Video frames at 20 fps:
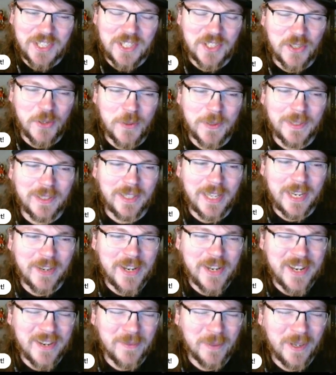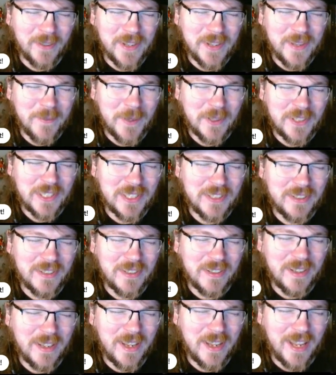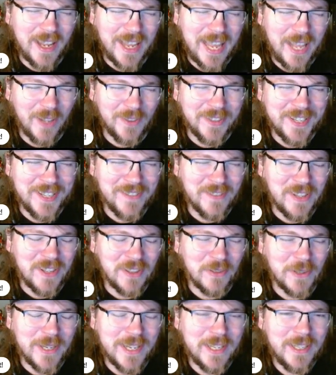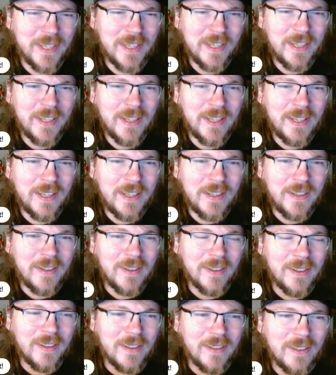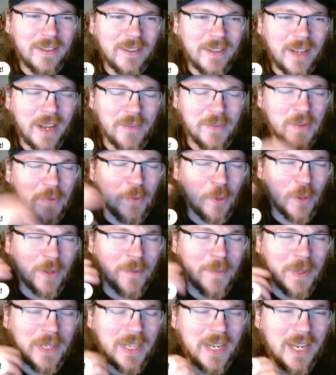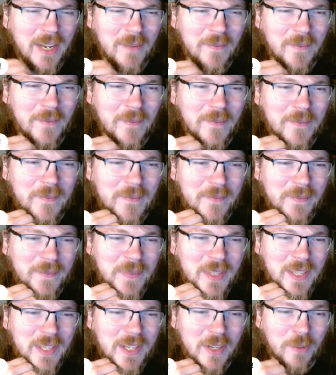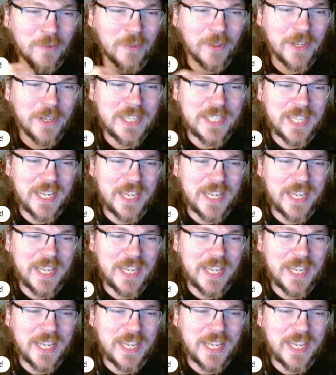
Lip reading: Stu and Larry are probably the most healthy of the three of the four, but for his